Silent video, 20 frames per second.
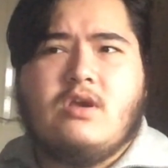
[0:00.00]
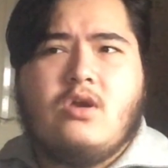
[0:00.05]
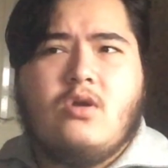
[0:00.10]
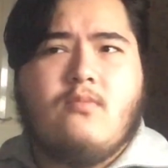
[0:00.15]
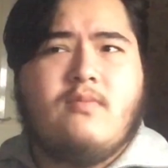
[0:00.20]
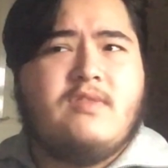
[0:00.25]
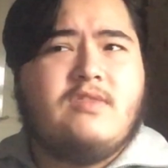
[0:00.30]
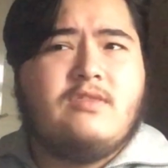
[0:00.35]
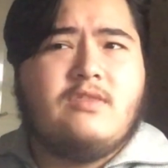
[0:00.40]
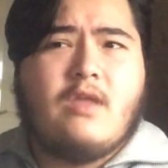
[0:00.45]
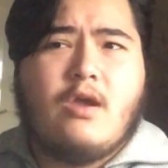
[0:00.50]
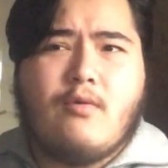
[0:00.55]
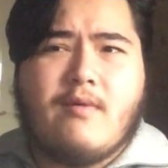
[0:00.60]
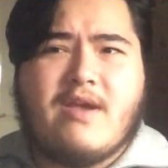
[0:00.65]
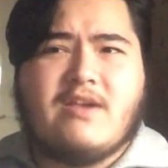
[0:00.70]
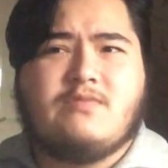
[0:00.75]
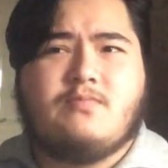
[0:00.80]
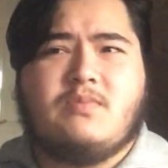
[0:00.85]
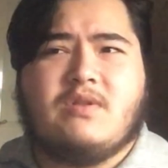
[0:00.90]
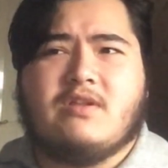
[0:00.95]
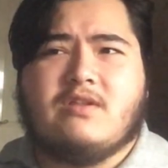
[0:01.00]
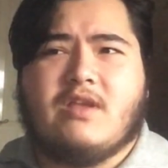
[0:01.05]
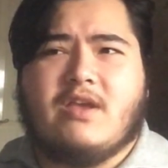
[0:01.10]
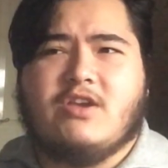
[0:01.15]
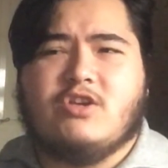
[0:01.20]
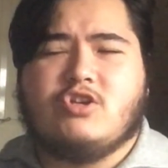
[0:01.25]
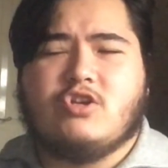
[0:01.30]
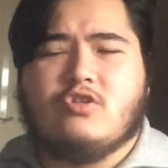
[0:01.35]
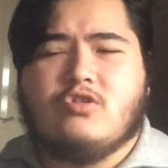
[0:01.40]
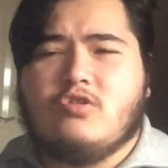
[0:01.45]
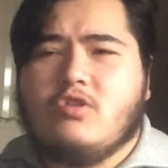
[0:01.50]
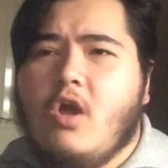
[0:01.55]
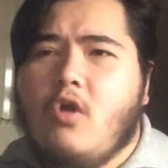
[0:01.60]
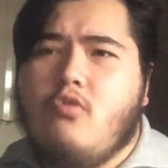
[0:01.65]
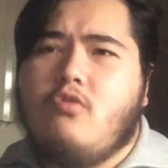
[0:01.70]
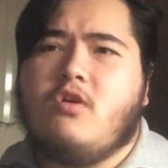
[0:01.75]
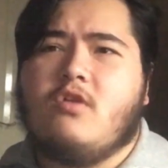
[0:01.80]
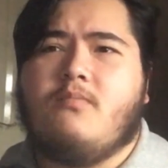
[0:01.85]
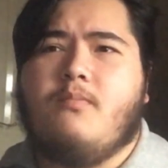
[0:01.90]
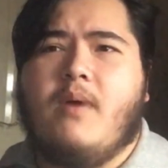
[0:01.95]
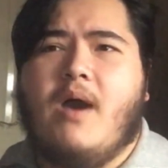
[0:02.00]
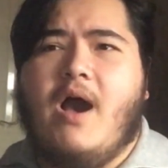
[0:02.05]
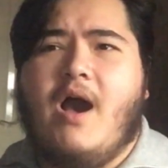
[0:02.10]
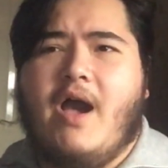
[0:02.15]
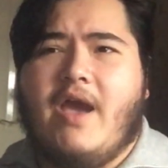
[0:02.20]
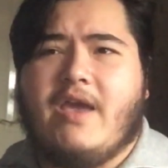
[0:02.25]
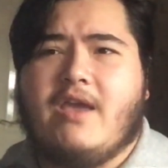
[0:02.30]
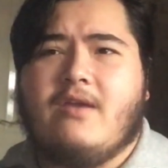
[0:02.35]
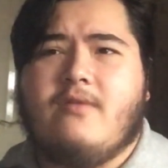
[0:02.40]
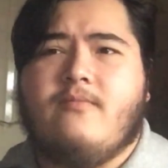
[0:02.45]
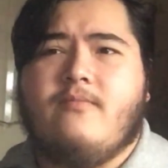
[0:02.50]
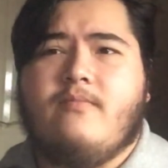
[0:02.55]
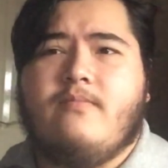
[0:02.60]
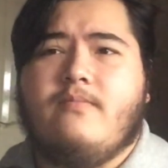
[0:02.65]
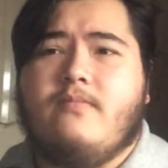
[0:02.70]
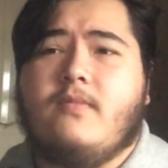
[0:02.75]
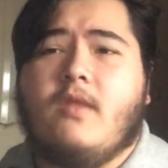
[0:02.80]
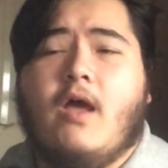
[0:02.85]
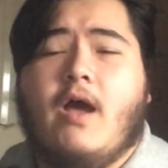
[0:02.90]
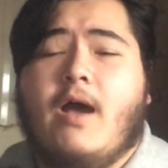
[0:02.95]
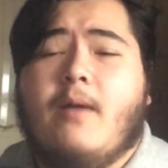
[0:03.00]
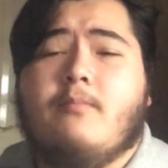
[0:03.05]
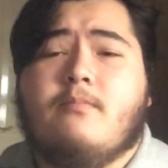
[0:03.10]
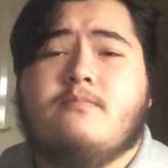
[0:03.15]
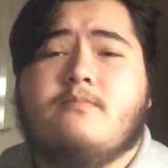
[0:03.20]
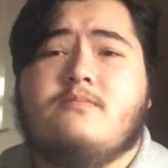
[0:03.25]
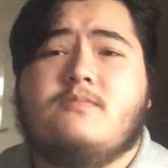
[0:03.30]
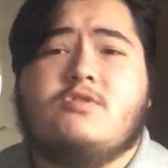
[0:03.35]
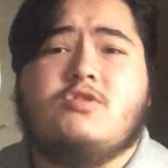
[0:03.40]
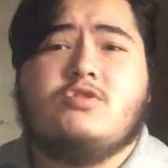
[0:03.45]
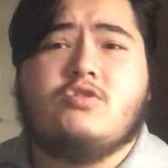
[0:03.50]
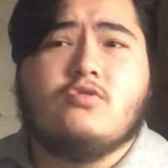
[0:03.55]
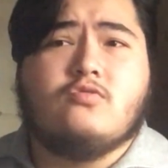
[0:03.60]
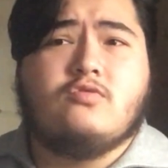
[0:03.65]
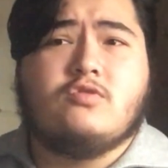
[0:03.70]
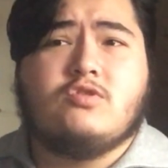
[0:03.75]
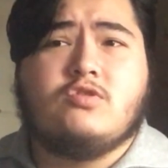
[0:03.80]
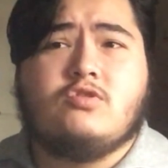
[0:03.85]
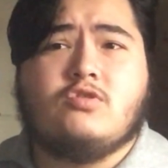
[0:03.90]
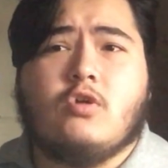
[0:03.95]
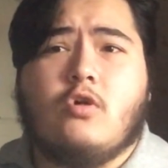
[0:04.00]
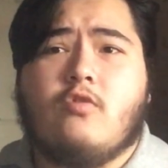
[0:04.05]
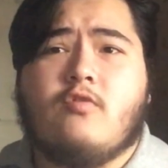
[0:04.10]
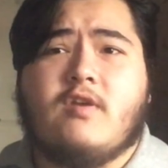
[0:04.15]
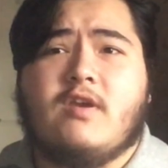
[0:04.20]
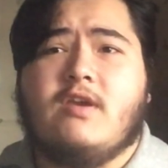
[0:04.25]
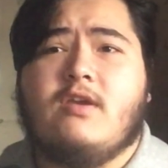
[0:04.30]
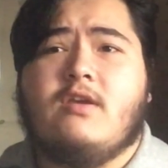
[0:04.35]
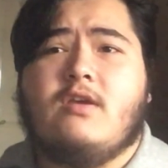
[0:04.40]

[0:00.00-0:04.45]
With no explanation, no goodbye. I'm so sorry.